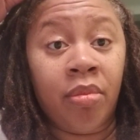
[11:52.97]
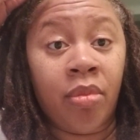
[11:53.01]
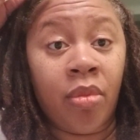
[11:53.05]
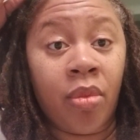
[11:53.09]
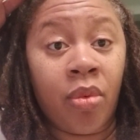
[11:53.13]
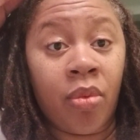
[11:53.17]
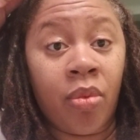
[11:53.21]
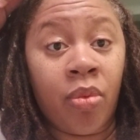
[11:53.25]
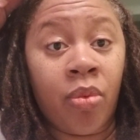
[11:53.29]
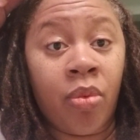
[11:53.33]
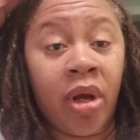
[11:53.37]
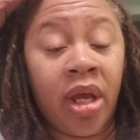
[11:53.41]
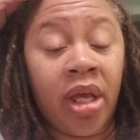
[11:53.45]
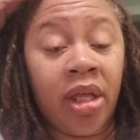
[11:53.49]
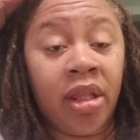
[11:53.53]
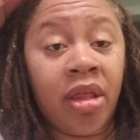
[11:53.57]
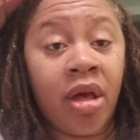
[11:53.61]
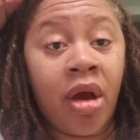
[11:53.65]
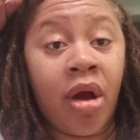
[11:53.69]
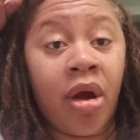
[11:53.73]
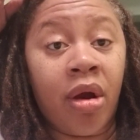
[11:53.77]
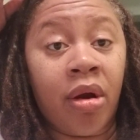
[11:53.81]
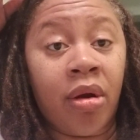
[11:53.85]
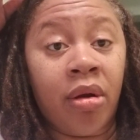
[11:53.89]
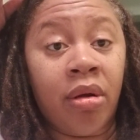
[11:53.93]
with
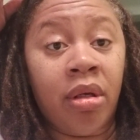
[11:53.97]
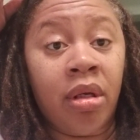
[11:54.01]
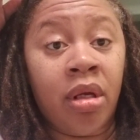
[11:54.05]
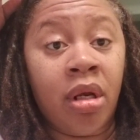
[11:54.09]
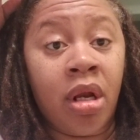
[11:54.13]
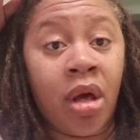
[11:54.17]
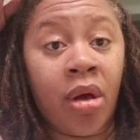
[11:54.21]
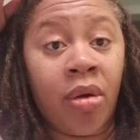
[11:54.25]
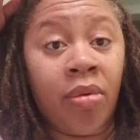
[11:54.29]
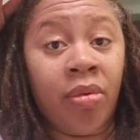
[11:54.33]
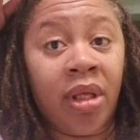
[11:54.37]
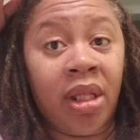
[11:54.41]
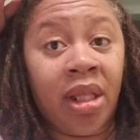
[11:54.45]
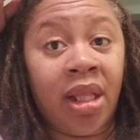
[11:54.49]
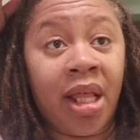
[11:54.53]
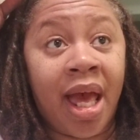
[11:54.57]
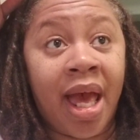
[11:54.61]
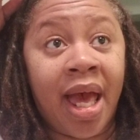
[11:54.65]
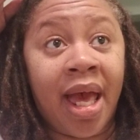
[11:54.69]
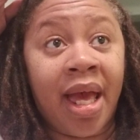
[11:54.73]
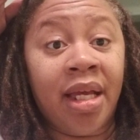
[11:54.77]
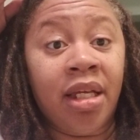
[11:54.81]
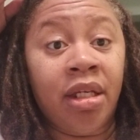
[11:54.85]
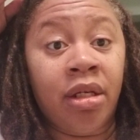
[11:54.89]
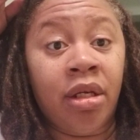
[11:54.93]
her, knowing
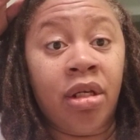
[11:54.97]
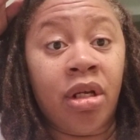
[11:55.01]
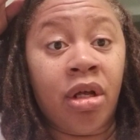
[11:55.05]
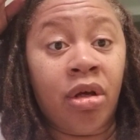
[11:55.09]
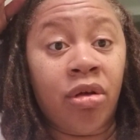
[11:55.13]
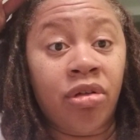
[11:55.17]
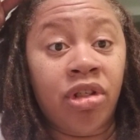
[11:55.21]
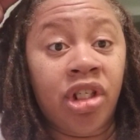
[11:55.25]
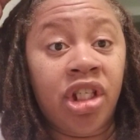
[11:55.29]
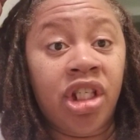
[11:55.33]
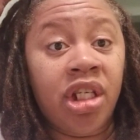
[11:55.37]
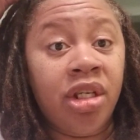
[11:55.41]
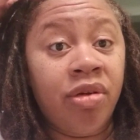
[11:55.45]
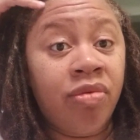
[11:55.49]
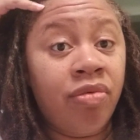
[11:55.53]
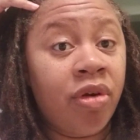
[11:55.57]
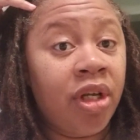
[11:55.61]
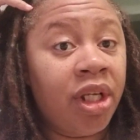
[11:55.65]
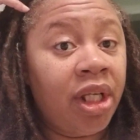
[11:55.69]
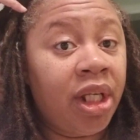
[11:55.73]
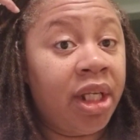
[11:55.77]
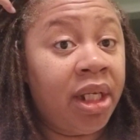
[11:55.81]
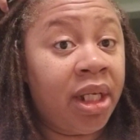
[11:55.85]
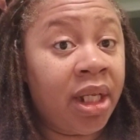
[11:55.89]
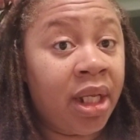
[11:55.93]
that, she
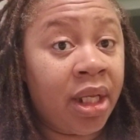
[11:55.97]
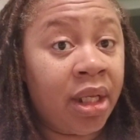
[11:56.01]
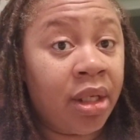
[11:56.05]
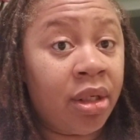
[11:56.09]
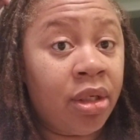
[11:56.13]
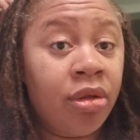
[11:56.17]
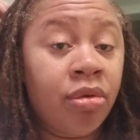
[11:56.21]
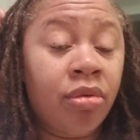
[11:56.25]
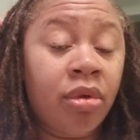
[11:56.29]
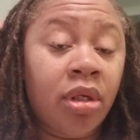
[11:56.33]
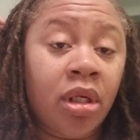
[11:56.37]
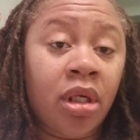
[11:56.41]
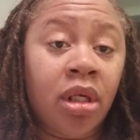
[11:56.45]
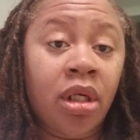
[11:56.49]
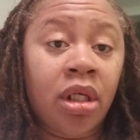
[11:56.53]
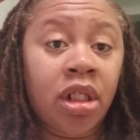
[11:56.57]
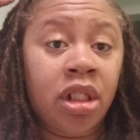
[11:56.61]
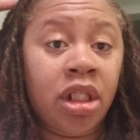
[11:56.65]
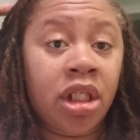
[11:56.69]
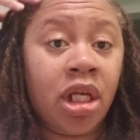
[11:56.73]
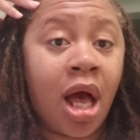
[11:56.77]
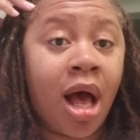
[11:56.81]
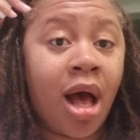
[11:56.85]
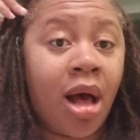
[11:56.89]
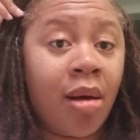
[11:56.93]
really did do a good
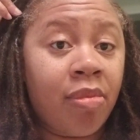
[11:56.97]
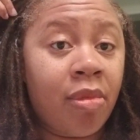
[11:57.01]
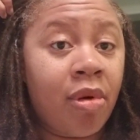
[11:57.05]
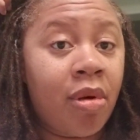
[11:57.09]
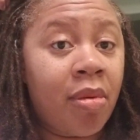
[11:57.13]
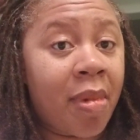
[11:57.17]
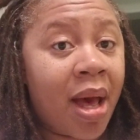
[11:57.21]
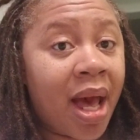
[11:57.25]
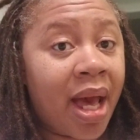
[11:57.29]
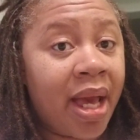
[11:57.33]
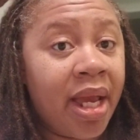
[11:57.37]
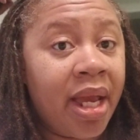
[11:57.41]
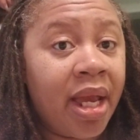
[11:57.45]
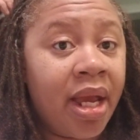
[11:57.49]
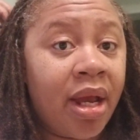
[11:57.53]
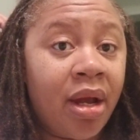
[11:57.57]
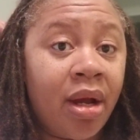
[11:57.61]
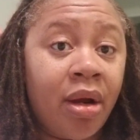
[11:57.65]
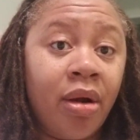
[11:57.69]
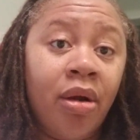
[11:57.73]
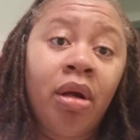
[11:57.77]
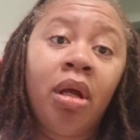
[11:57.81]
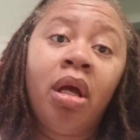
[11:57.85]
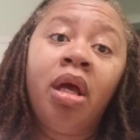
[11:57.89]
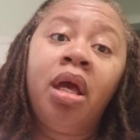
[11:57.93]
job on my
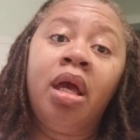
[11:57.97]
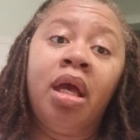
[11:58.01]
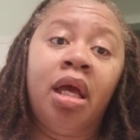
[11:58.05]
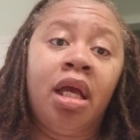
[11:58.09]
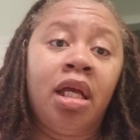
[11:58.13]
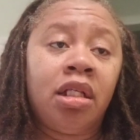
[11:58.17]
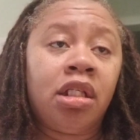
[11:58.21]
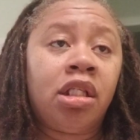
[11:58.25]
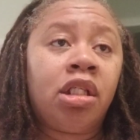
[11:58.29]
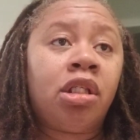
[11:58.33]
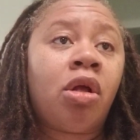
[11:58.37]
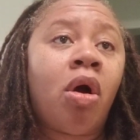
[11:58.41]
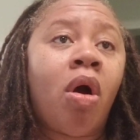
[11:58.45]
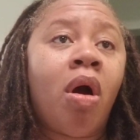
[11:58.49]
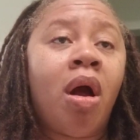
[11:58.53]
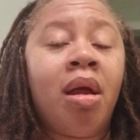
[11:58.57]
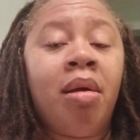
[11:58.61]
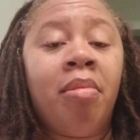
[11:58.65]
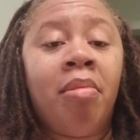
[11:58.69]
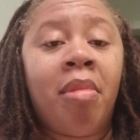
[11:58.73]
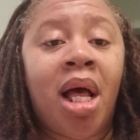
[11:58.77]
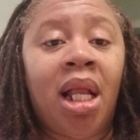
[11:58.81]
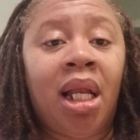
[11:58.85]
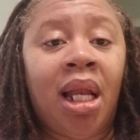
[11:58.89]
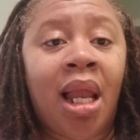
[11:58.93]
hair and
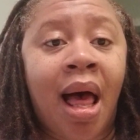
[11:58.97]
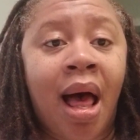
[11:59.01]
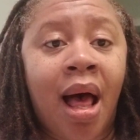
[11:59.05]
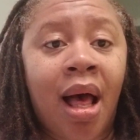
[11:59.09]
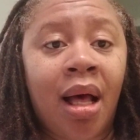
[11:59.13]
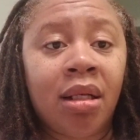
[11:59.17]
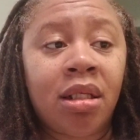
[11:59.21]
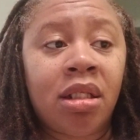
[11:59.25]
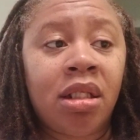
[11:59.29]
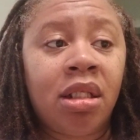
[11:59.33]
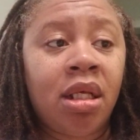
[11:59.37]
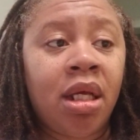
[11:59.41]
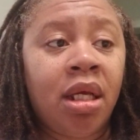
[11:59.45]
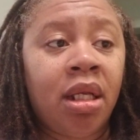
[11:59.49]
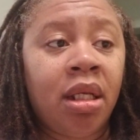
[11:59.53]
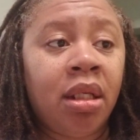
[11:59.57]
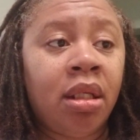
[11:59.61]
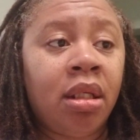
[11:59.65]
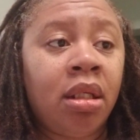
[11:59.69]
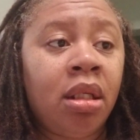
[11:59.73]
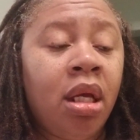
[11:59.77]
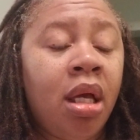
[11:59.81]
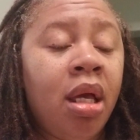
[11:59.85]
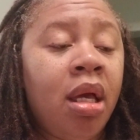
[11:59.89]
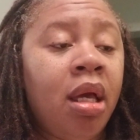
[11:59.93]
starting my locks
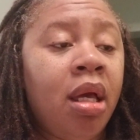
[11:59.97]
and,